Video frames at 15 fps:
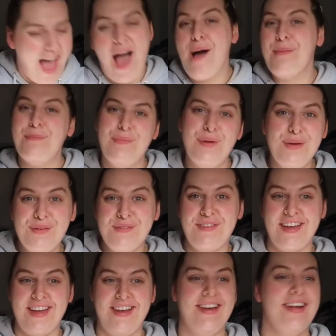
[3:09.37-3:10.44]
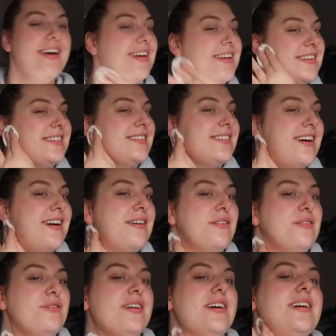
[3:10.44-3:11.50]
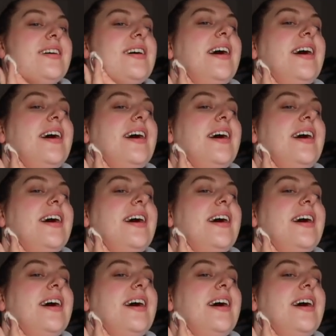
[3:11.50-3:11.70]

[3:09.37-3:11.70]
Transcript: I'm moving. So